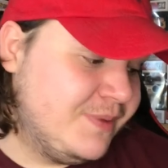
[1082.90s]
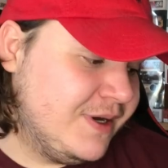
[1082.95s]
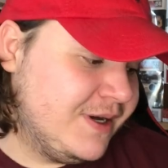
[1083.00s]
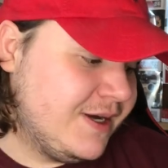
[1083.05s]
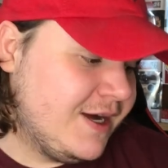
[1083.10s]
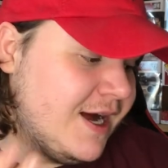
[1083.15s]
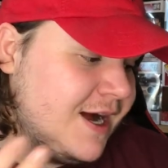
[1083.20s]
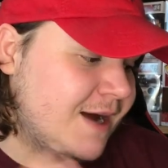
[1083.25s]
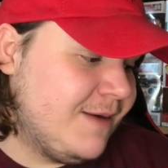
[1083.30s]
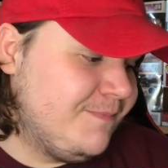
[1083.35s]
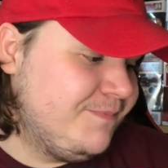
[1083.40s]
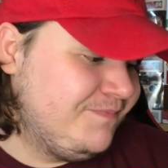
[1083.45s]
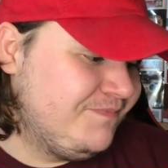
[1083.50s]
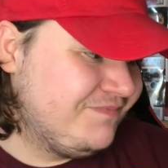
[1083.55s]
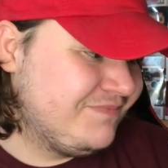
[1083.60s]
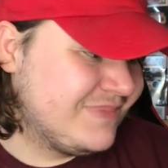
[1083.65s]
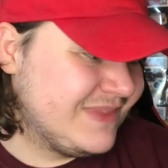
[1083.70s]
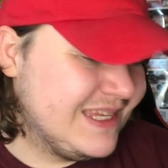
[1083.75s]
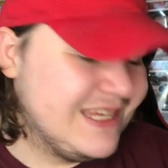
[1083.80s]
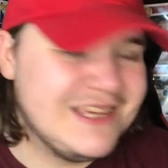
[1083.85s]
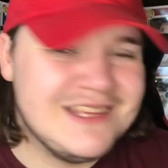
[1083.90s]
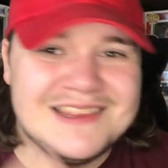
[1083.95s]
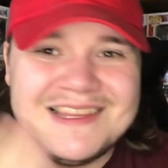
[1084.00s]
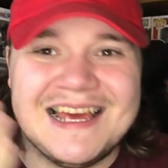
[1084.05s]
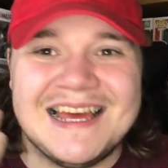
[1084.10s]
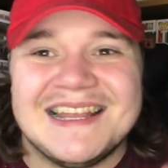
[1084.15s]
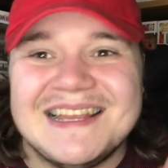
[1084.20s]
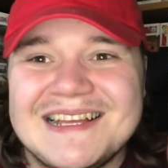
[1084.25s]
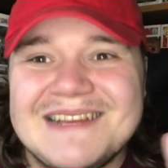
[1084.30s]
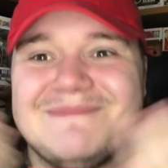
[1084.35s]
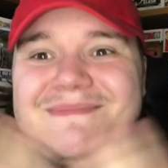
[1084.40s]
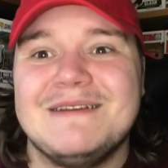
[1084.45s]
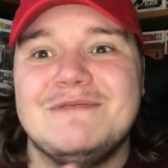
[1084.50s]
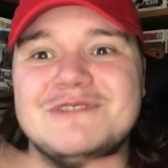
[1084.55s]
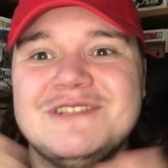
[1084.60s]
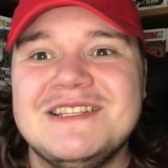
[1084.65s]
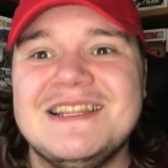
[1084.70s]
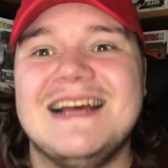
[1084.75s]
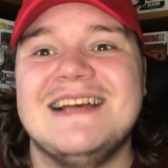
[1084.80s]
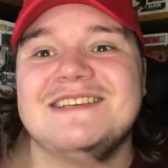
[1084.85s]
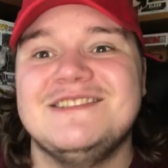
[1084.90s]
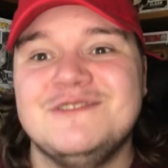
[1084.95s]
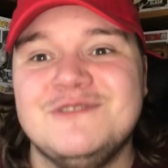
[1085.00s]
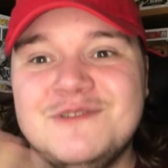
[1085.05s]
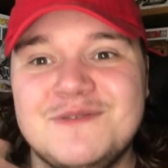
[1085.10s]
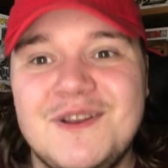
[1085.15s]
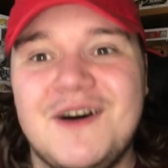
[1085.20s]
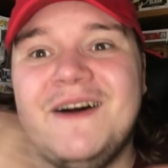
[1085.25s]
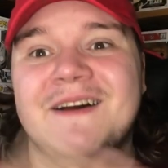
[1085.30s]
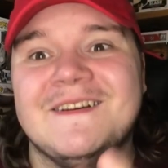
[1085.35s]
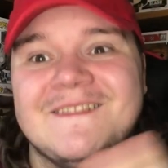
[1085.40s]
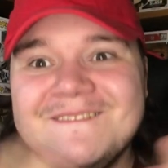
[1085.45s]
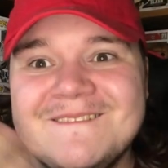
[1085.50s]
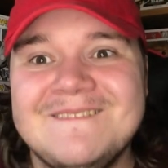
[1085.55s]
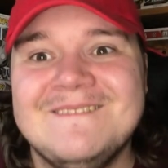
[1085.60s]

But yeah, there wasn't that sort of like